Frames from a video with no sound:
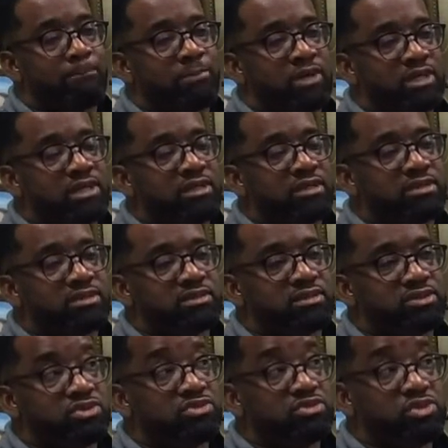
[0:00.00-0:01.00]
It is.
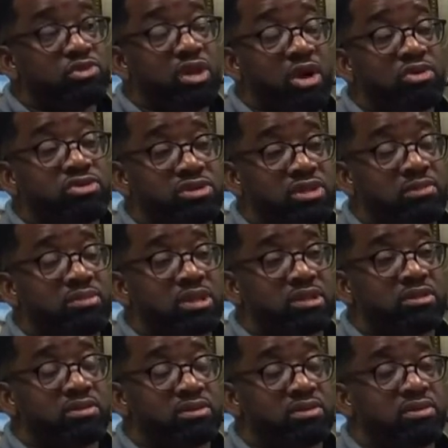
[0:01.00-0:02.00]
You, you lost
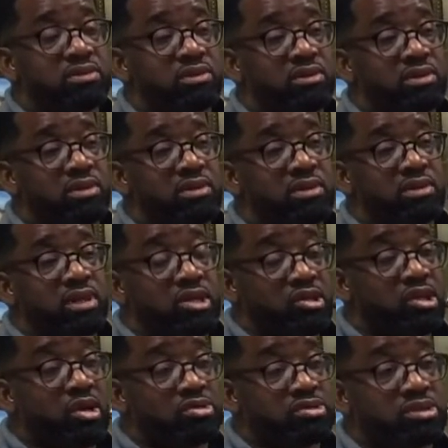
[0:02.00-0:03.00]
something.
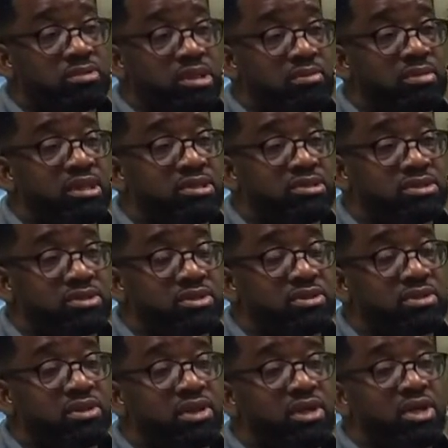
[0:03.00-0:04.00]
You lost something that means to you.